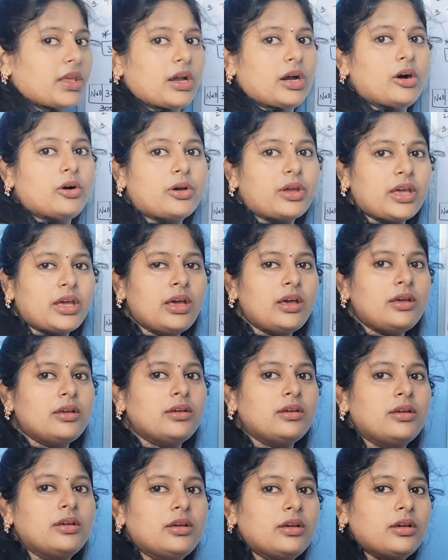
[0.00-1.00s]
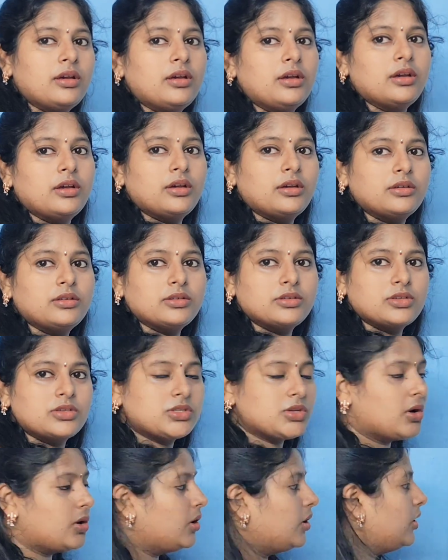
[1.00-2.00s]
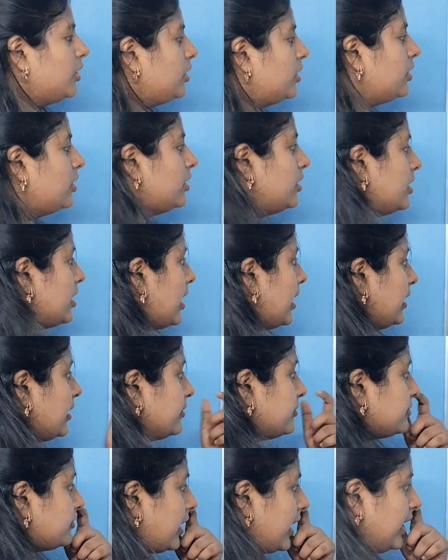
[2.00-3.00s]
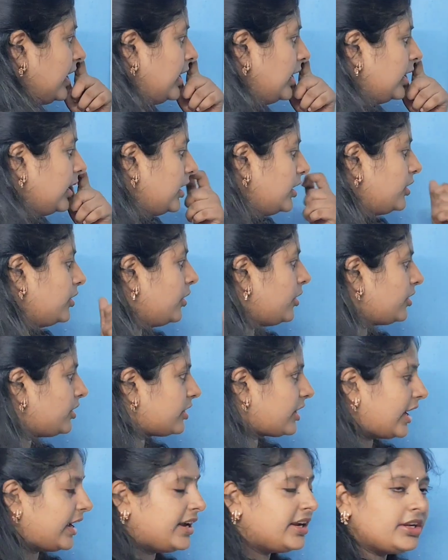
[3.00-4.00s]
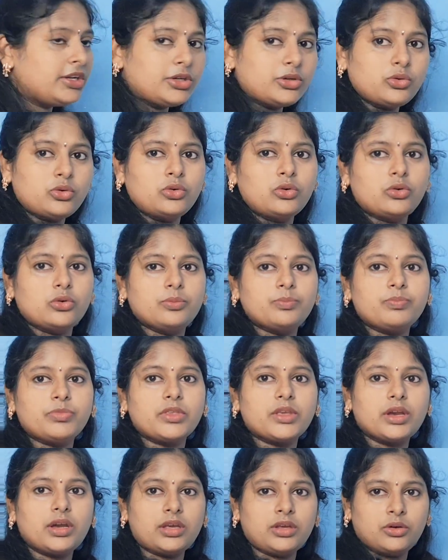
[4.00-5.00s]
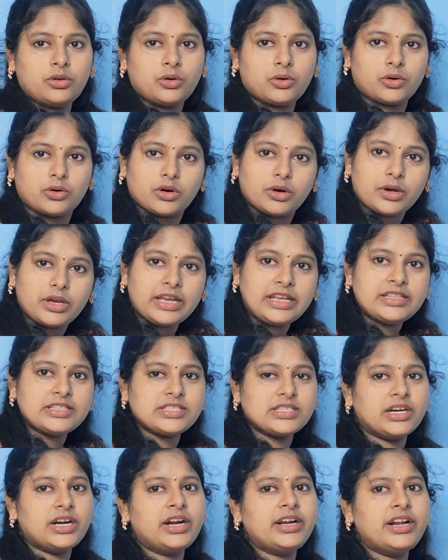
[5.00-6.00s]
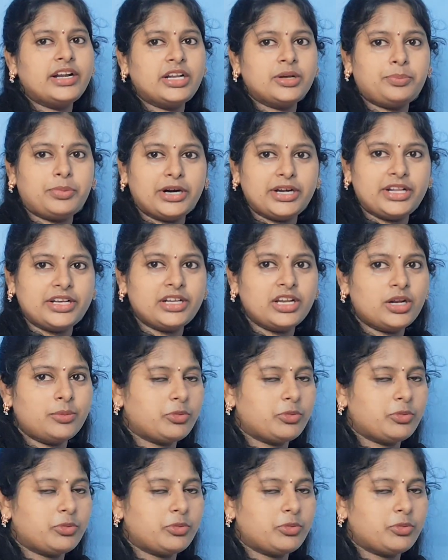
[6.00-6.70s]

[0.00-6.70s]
Okay. So while you're trying to insert at a particular